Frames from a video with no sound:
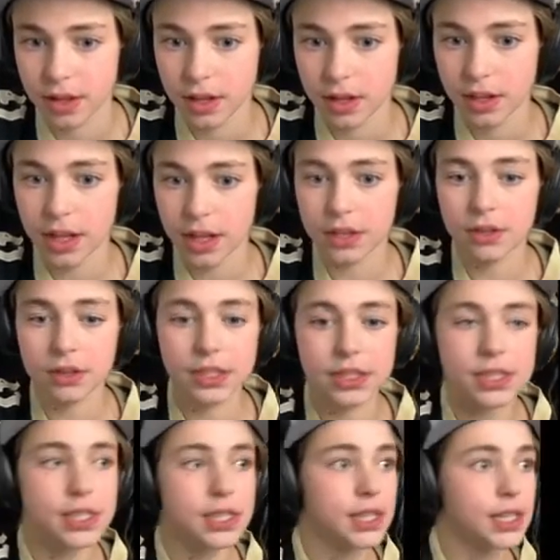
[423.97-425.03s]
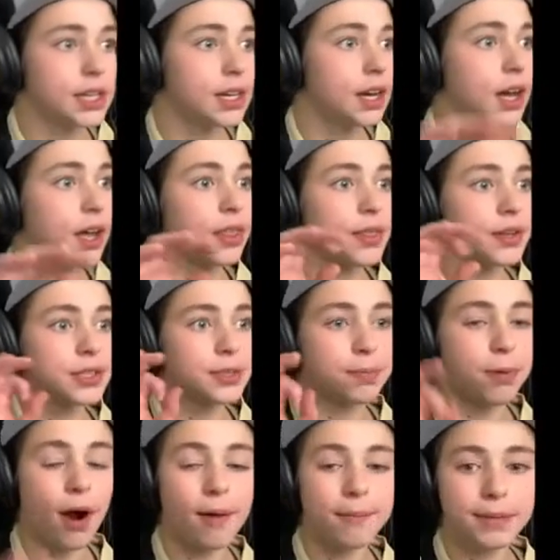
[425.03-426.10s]
Like, you can see there's a
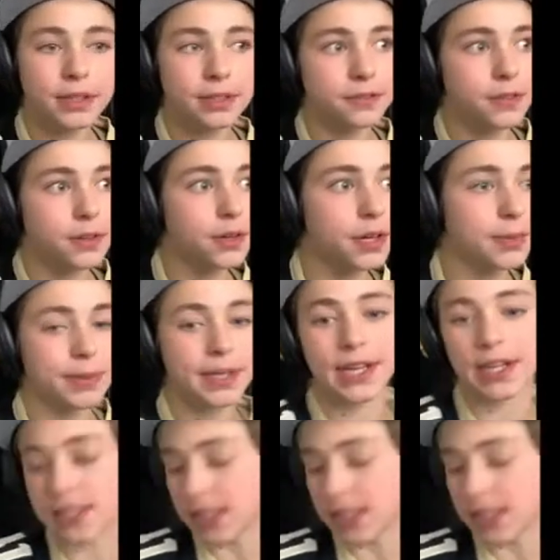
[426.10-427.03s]
problem with the fork because